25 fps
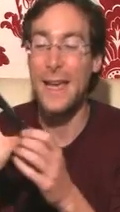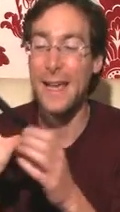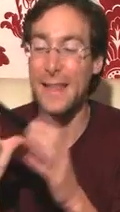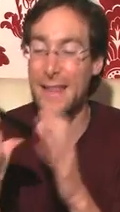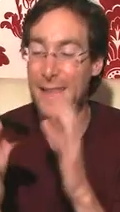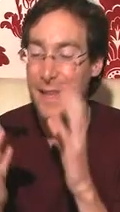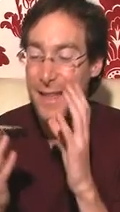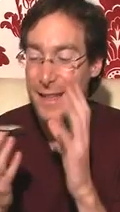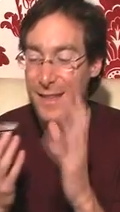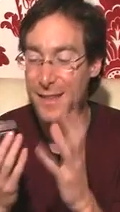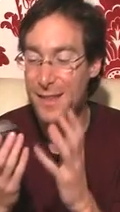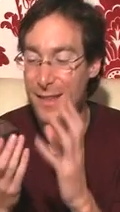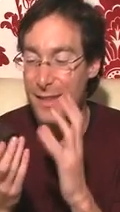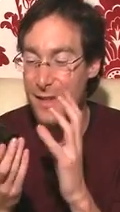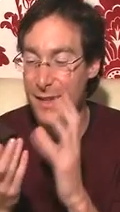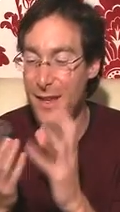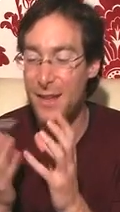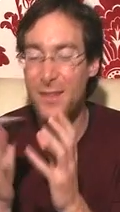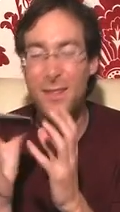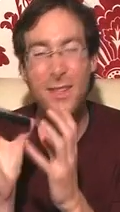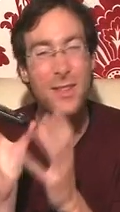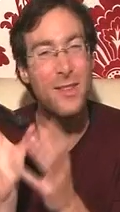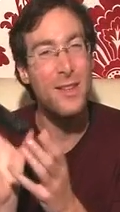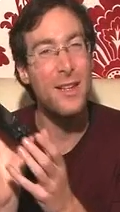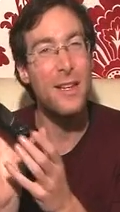It's
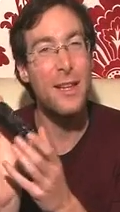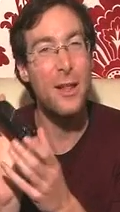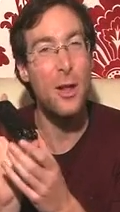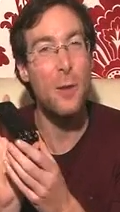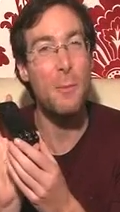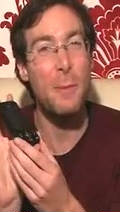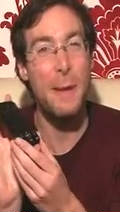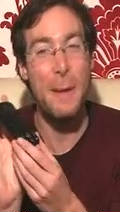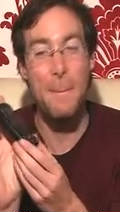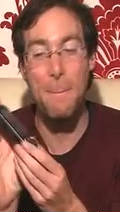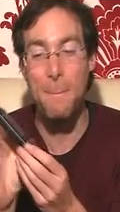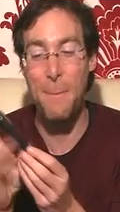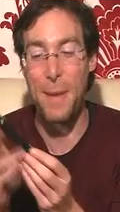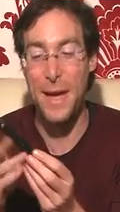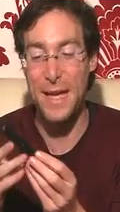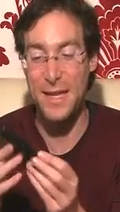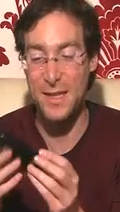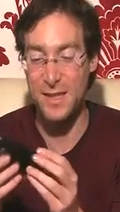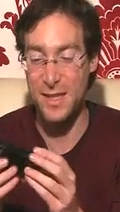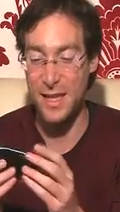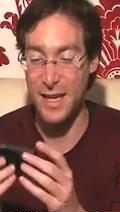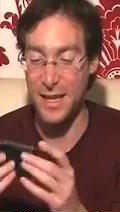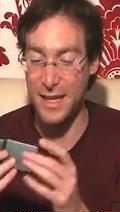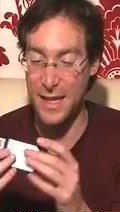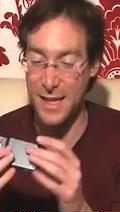just a little bit
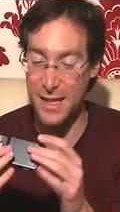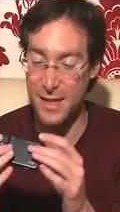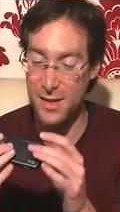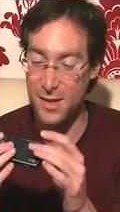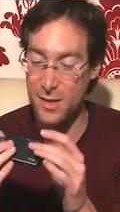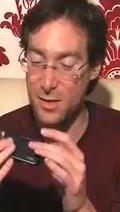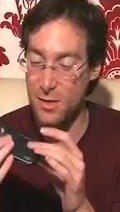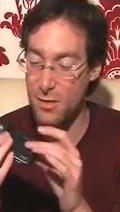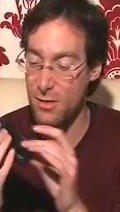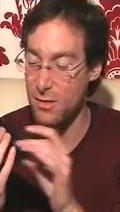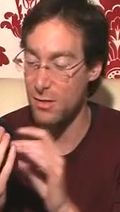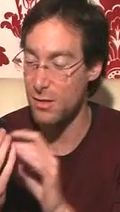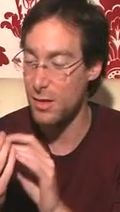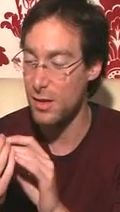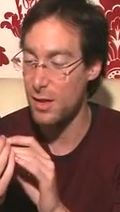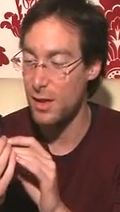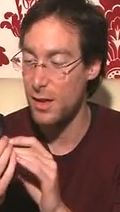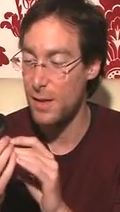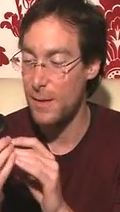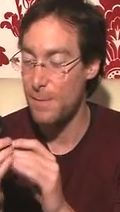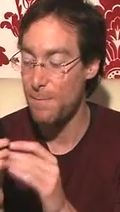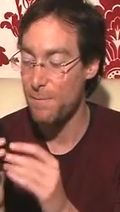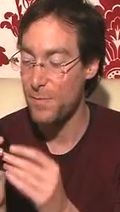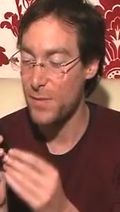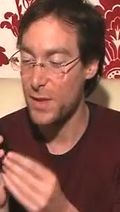basic. It's not
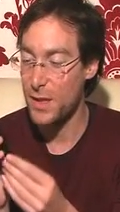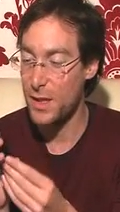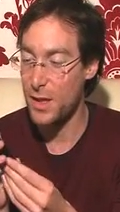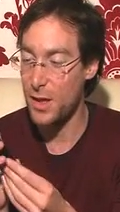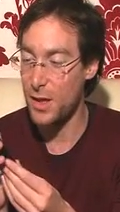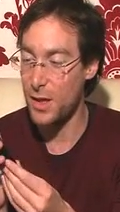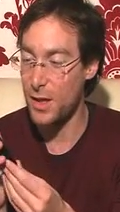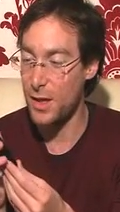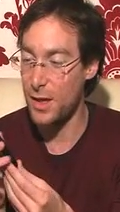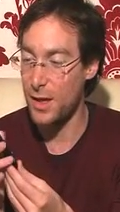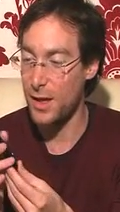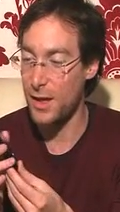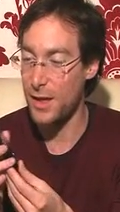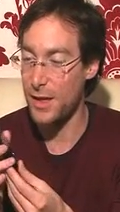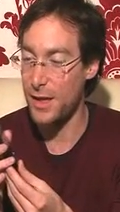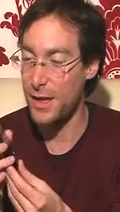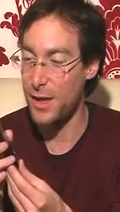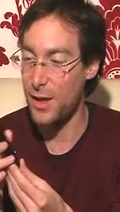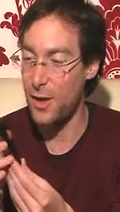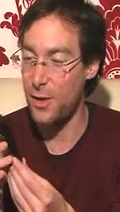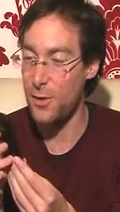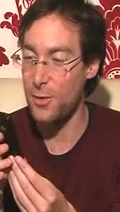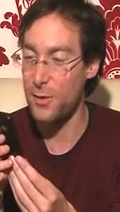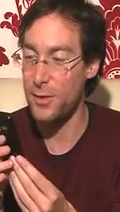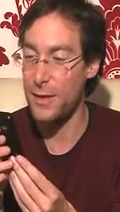gonna, you
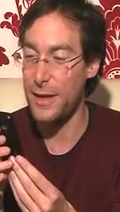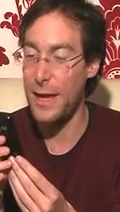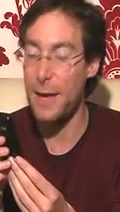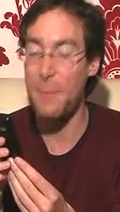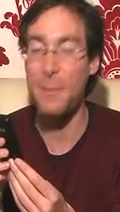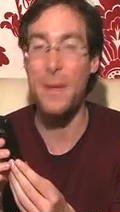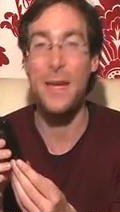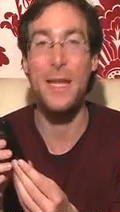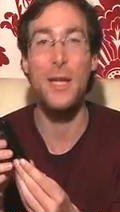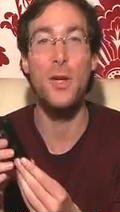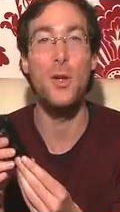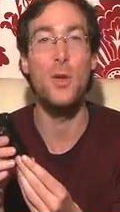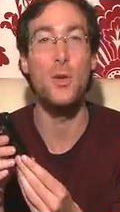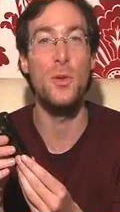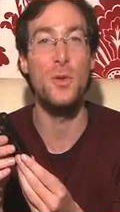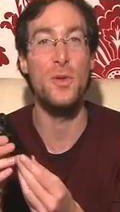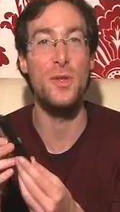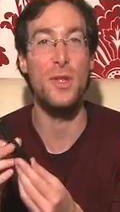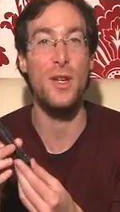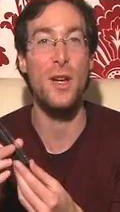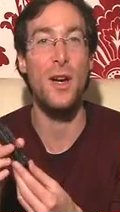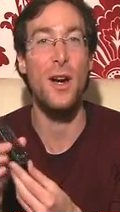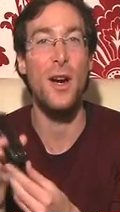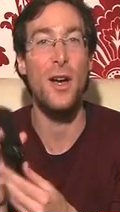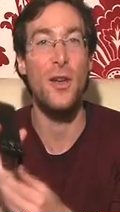know, get many
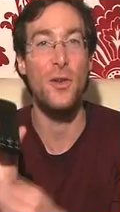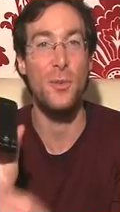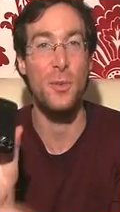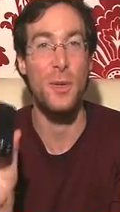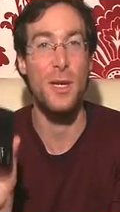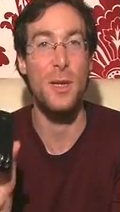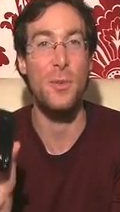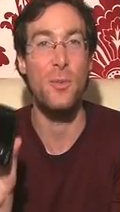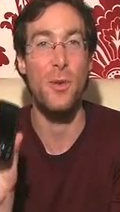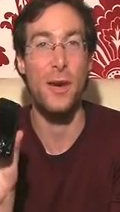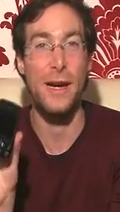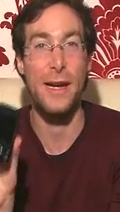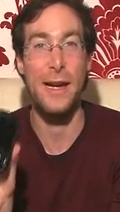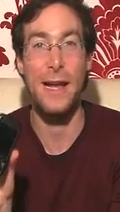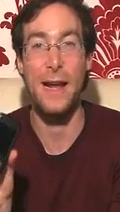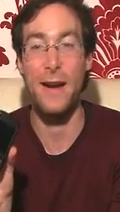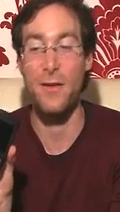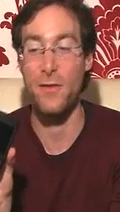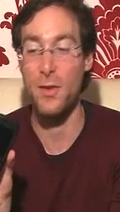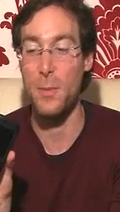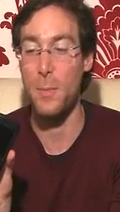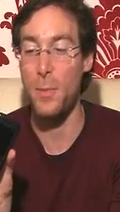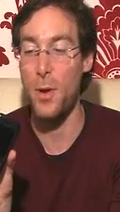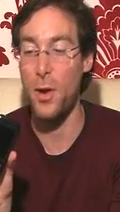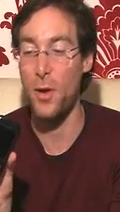oohs and ahs when you bring it
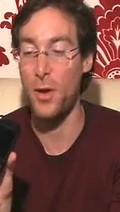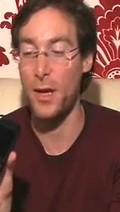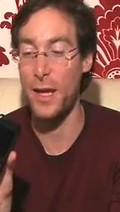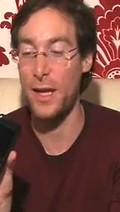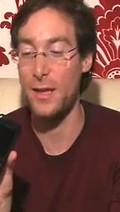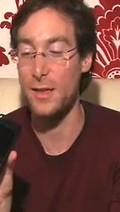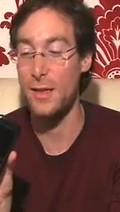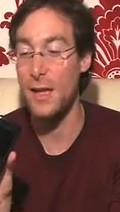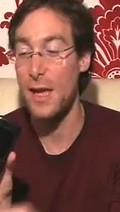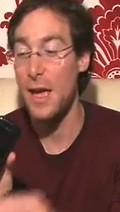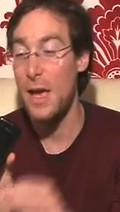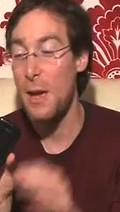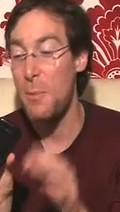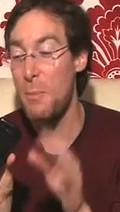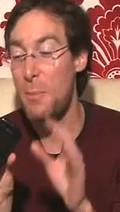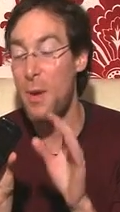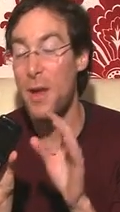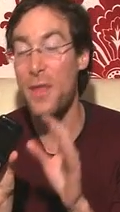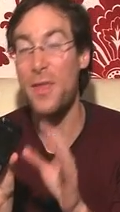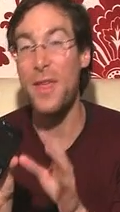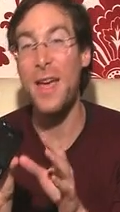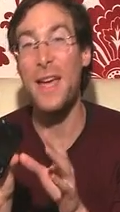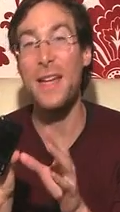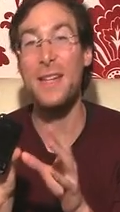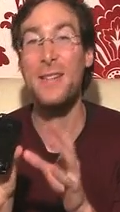out of your pocket.
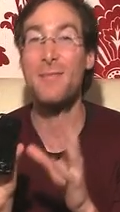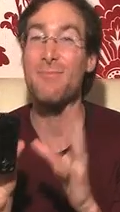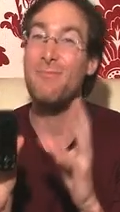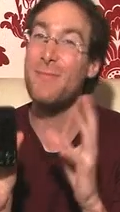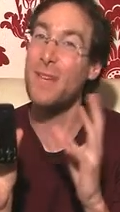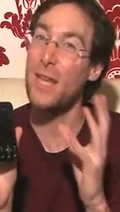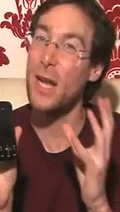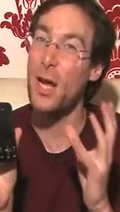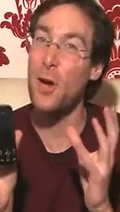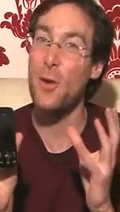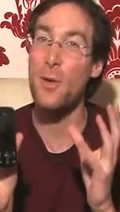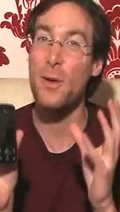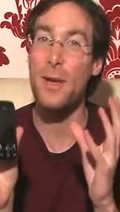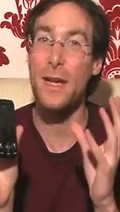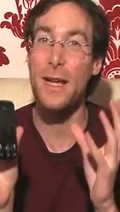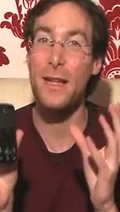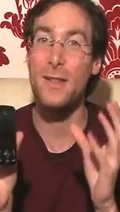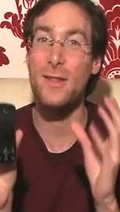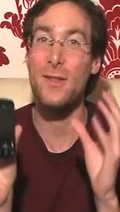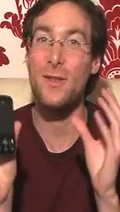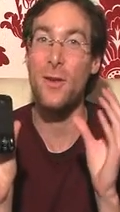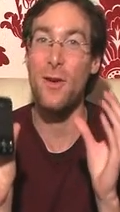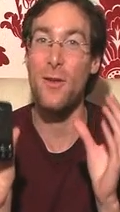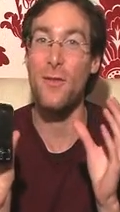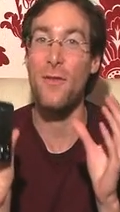But then, you know,
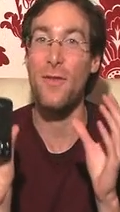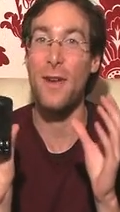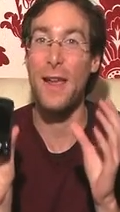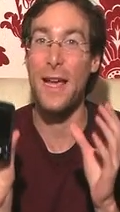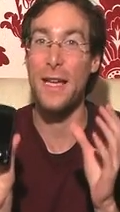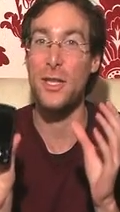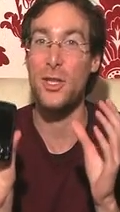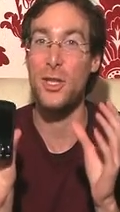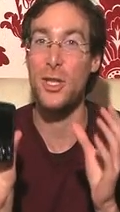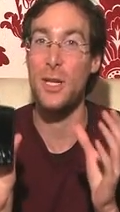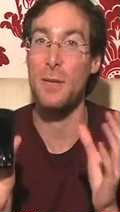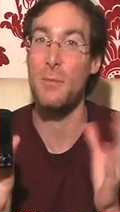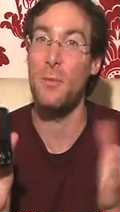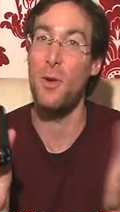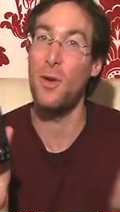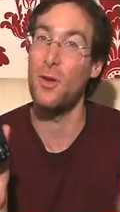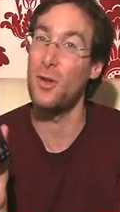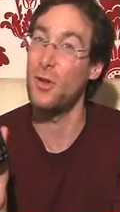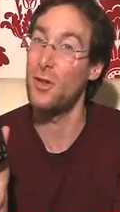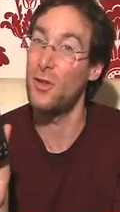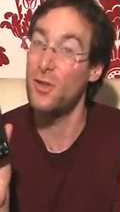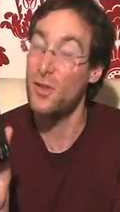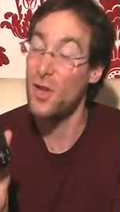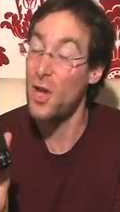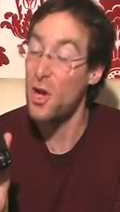it's not a flagship
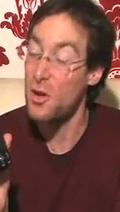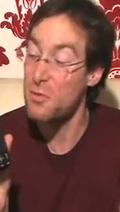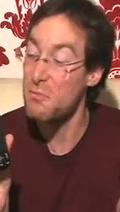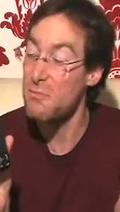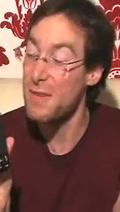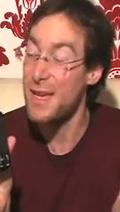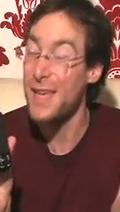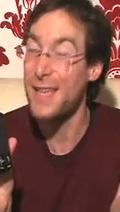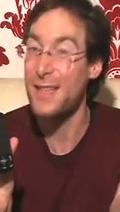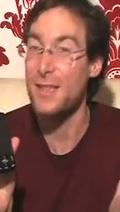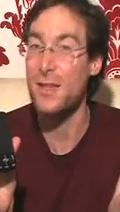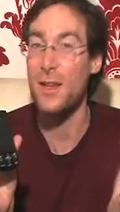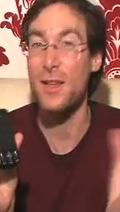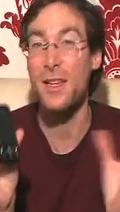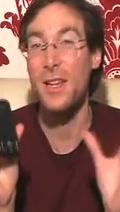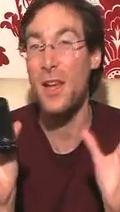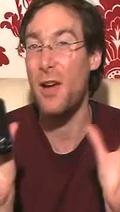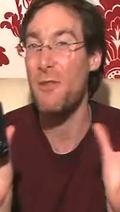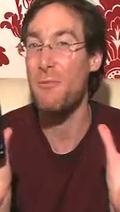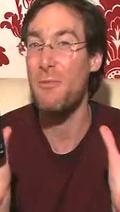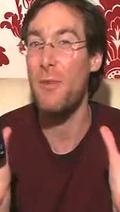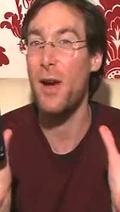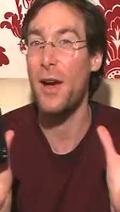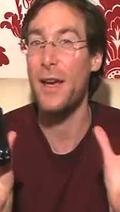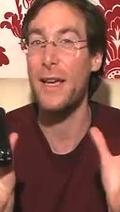model, so it's, you
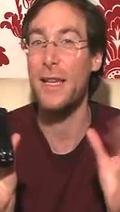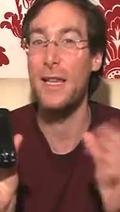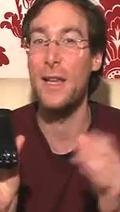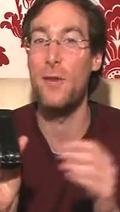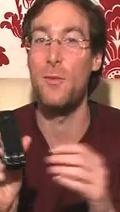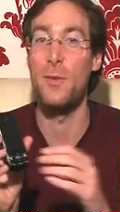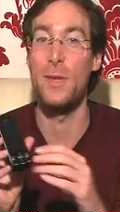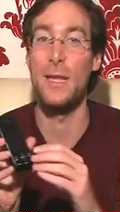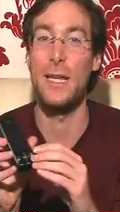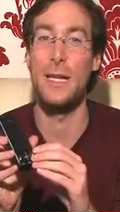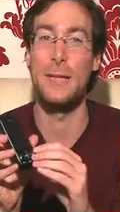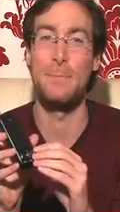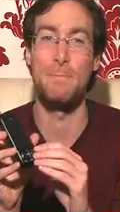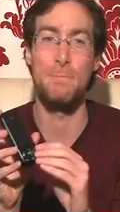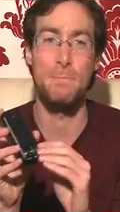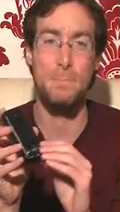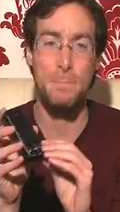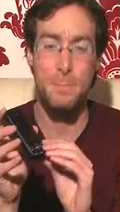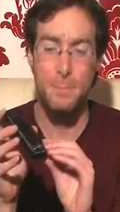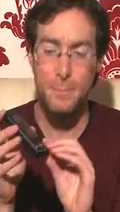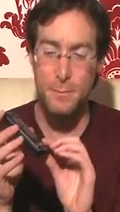know, I can live with that.